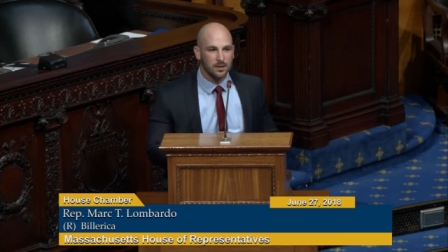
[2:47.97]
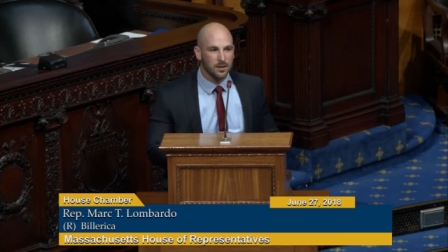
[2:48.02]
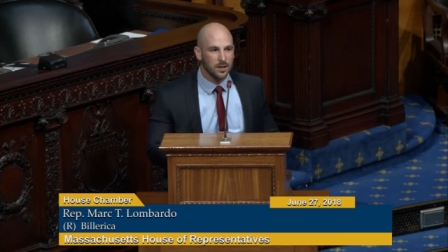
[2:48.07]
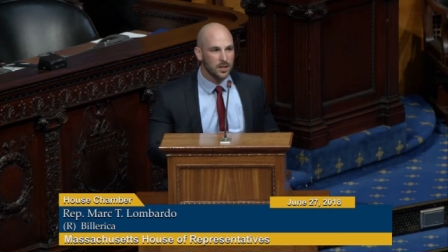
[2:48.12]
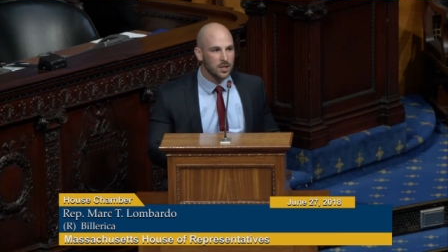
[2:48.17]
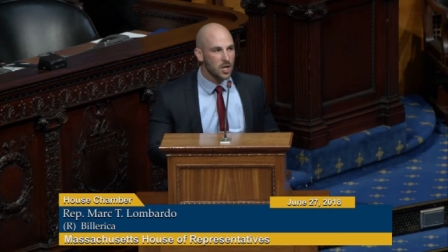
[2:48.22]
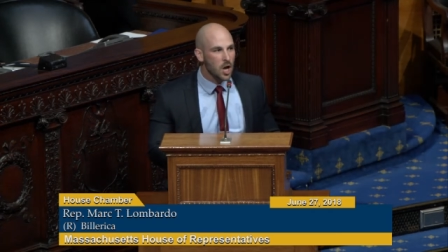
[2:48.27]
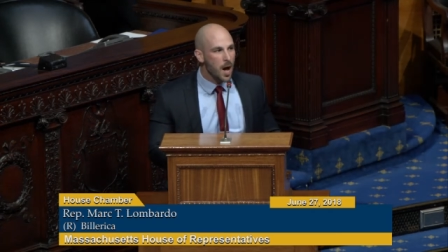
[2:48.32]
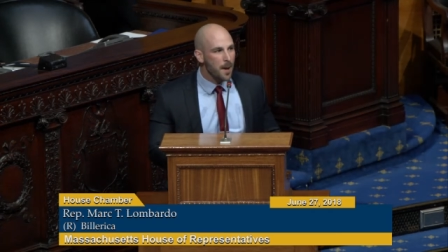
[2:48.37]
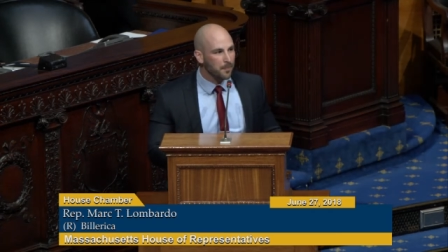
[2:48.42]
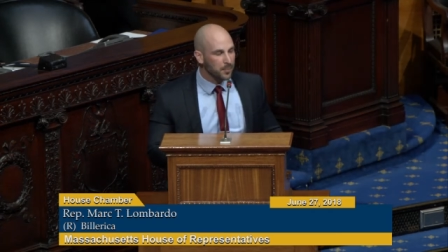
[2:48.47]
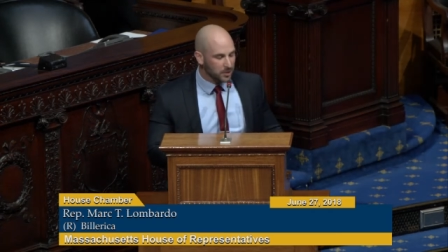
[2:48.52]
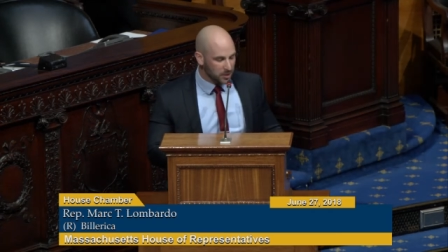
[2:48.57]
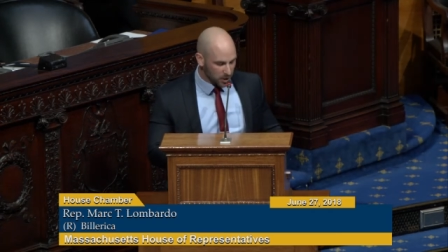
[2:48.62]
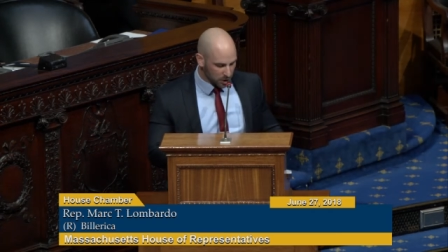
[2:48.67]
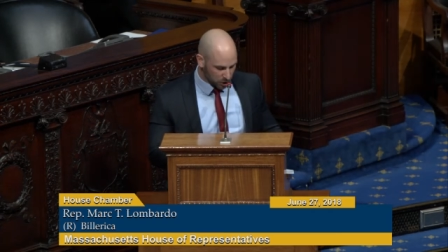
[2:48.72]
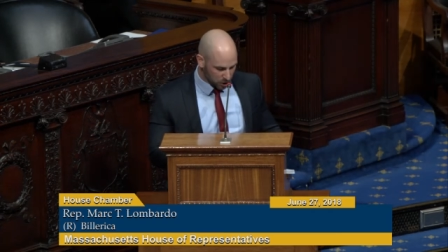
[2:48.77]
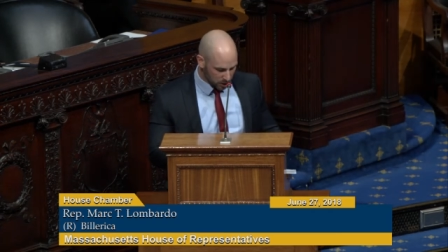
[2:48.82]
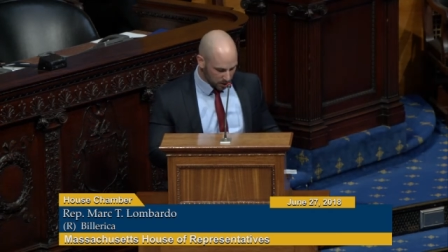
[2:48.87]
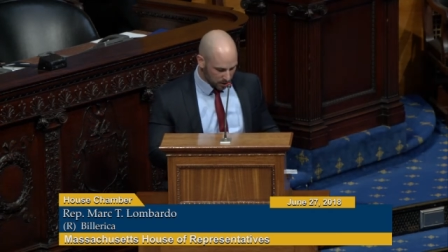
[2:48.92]
in the
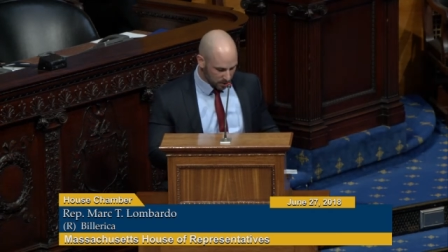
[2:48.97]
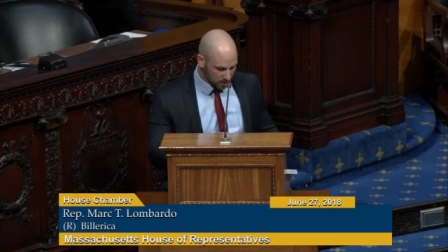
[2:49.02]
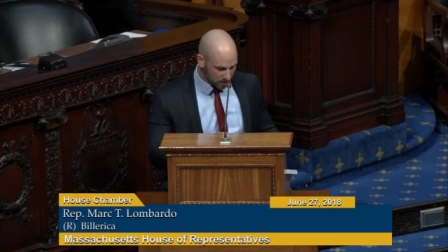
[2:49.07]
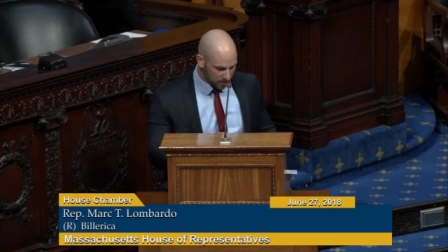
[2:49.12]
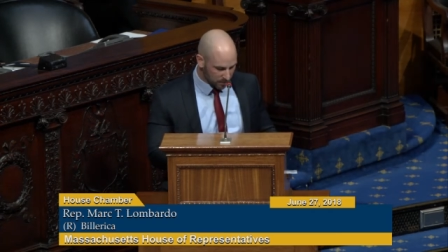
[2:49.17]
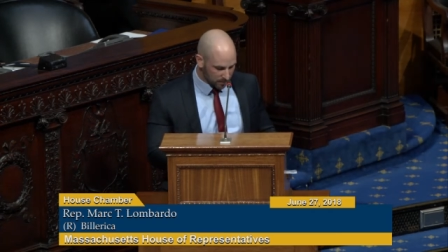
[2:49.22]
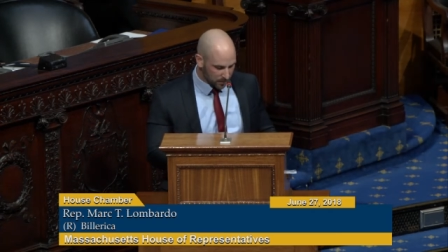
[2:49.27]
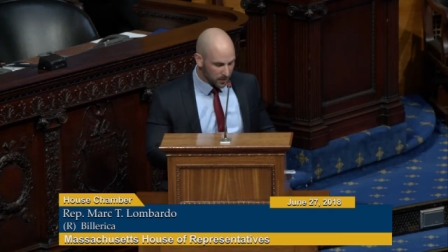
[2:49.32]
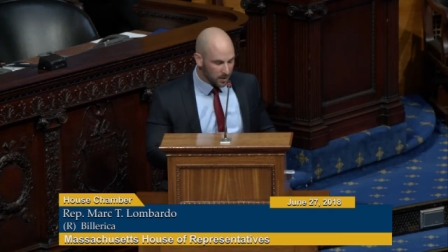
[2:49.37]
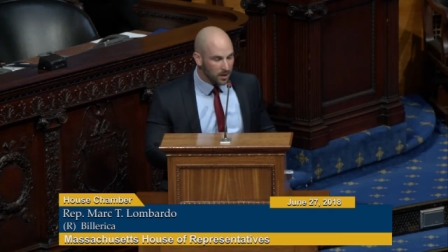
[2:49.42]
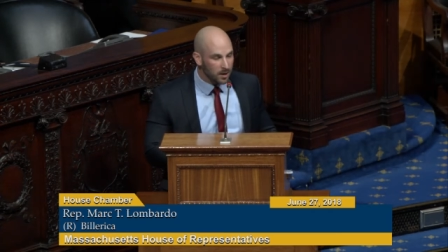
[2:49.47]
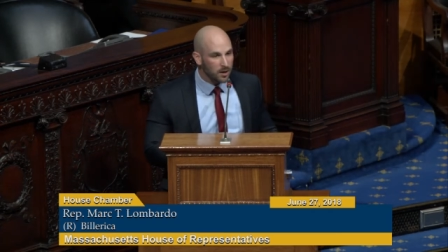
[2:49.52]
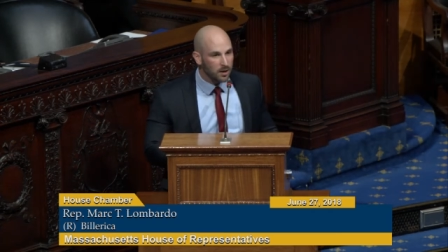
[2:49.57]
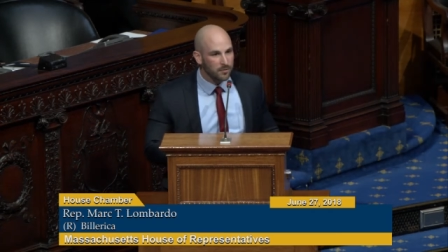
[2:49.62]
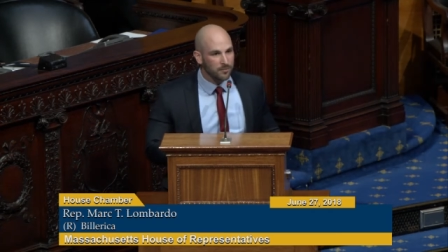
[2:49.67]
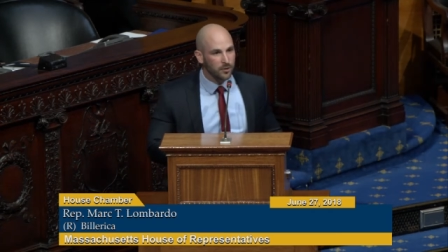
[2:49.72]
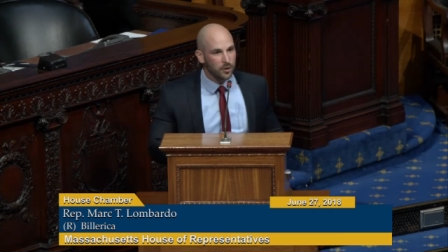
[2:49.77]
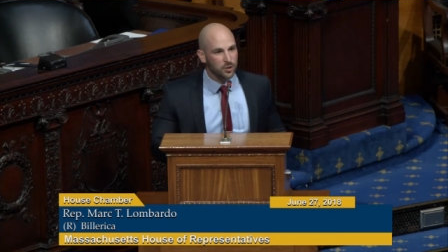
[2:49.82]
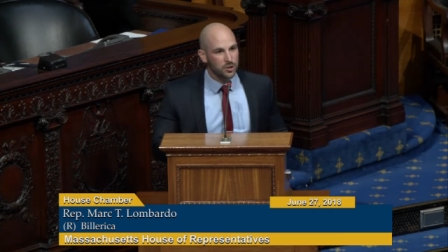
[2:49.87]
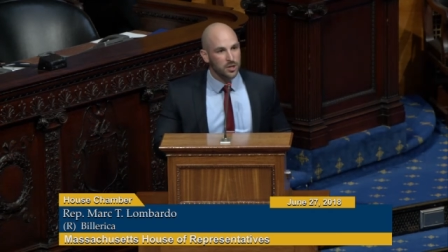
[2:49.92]
opposition
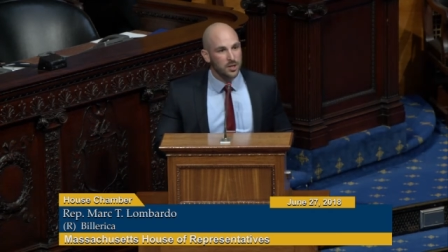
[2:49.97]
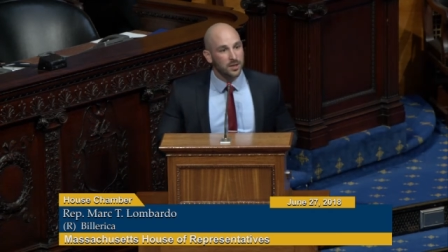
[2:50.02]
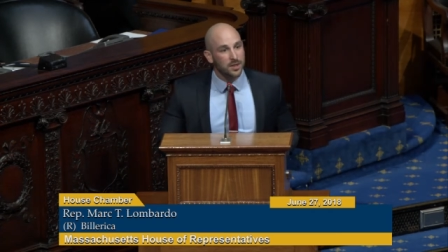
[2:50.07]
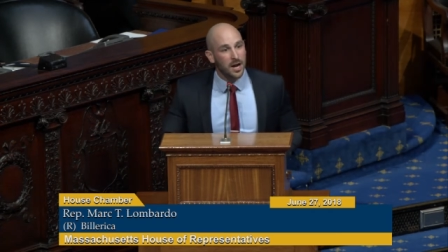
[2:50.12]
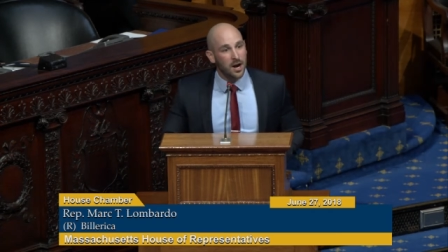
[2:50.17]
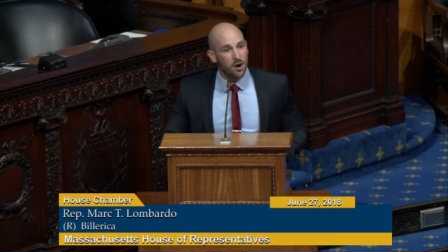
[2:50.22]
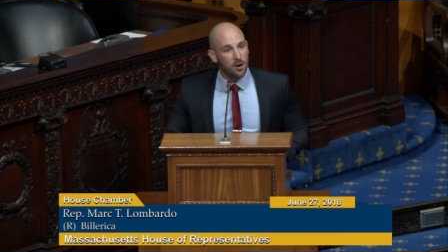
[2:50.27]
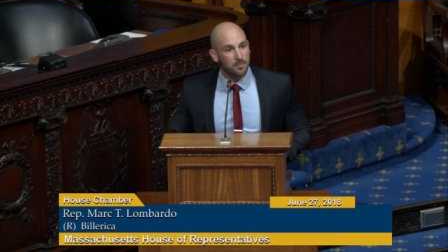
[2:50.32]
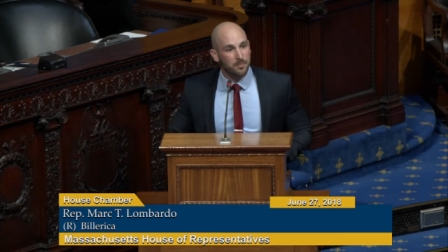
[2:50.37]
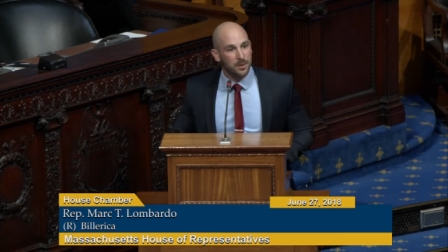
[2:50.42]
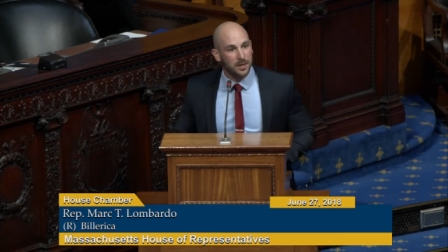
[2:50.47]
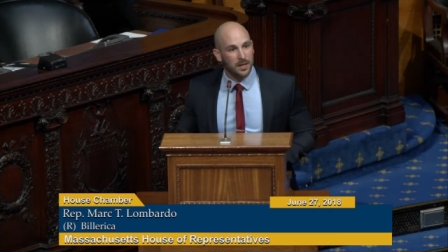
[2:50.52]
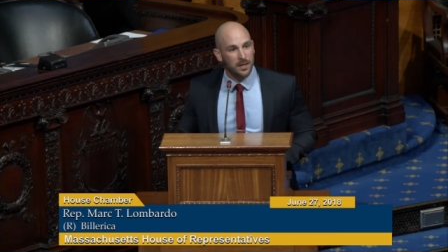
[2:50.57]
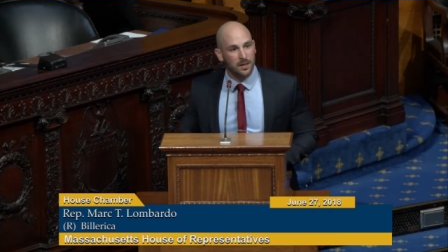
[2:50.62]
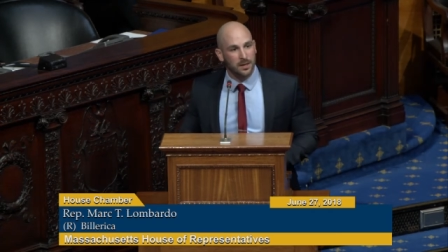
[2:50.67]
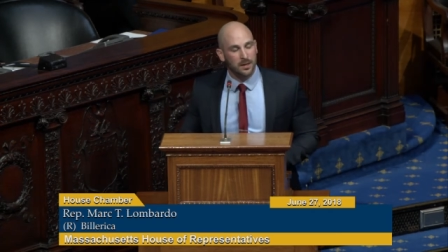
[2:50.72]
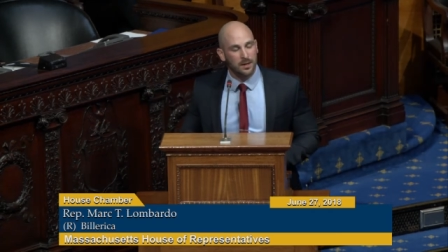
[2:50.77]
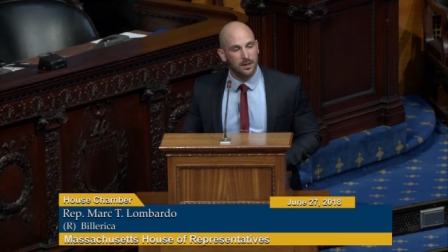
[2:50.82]
of aversion therapy,